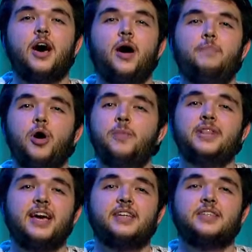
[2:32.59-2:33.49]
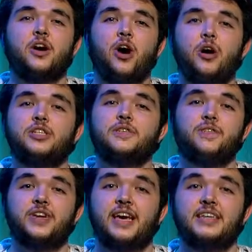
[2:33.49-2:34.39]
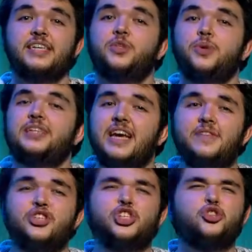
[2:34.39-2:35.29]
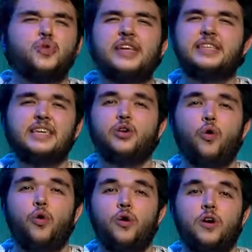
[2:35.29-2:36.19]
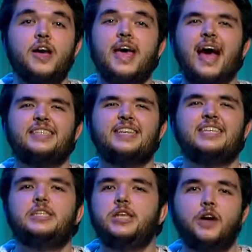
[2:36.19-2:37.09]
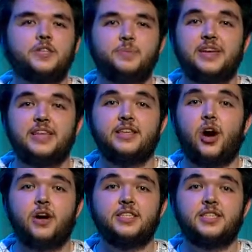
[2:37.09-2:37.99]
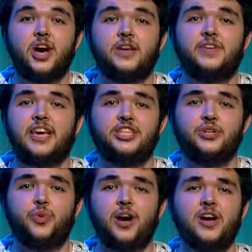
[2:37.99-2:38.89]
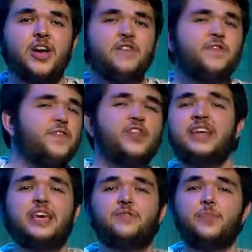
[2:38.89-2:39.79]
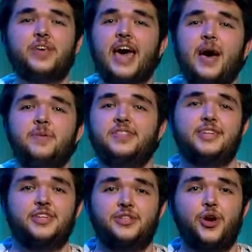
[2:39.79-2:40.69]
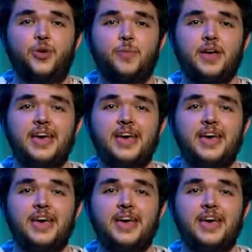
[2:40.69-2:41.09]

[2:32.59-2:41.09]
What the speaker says: A moment that is hard to forget is when David shrieks in horror as he ducks beneath an onslaught of kitchenware, flinging from the cabinets in his home.